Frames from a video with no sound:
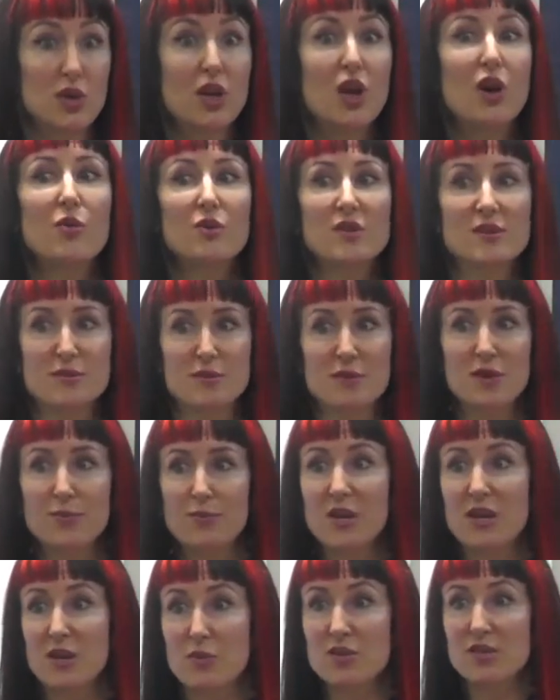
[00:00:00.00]
You know, it was,
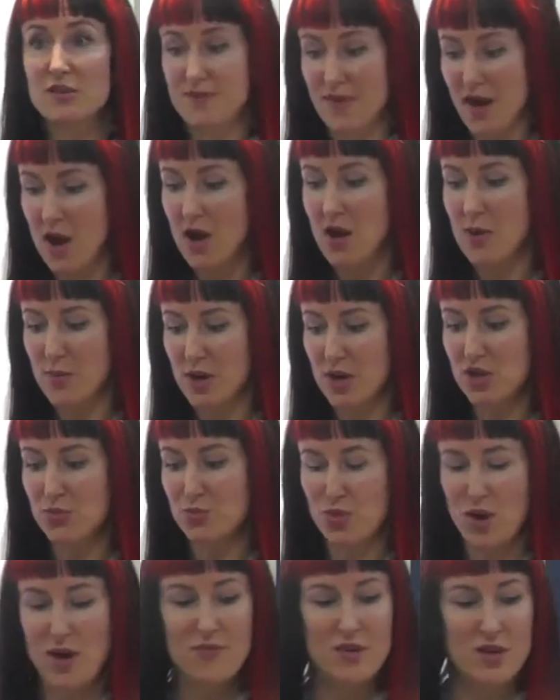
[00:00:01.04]
but it was very much
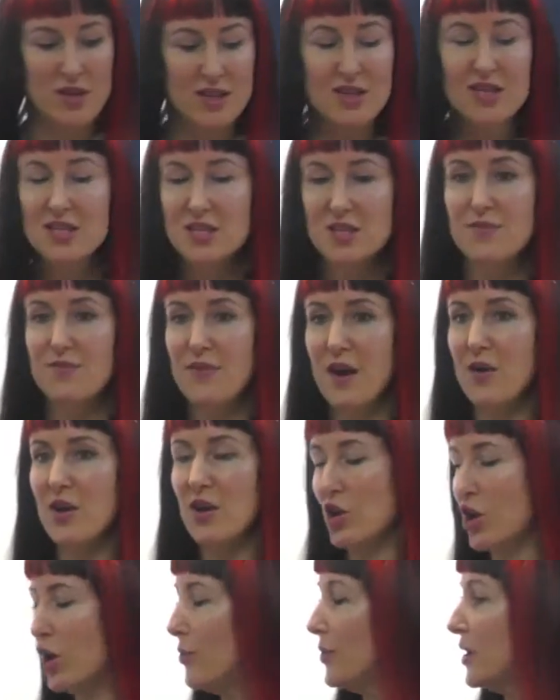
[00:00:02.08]
prevalent, and this is very
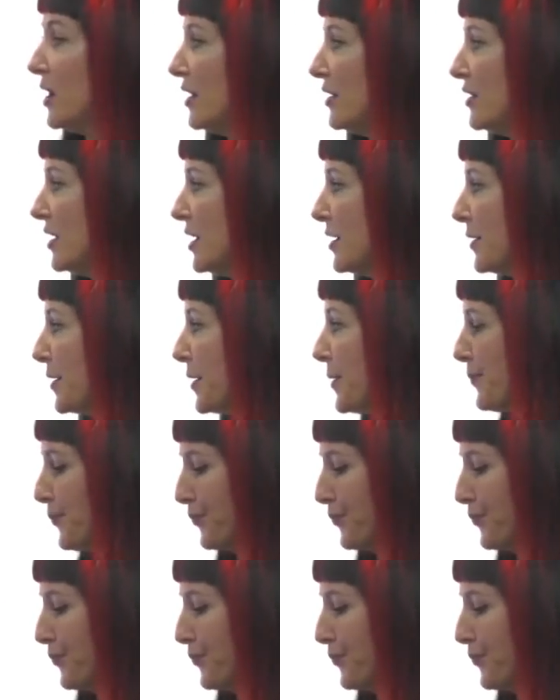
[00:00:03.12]
common, I think.